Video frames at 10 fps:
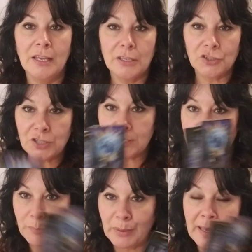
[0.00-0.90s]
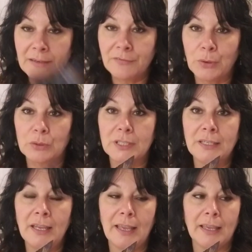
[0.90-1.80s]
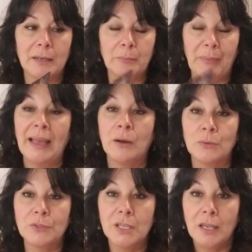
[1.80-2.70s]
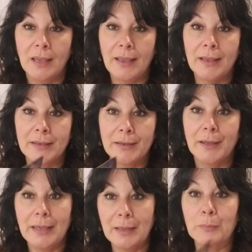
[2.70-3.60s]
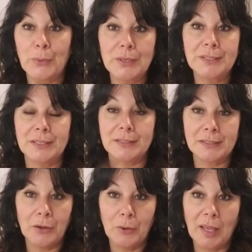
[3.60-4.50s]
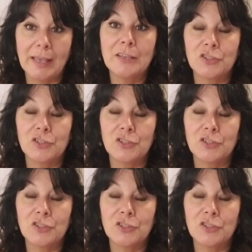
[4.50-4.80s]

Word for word: She's blindfolded and bound and imprisoned, okay?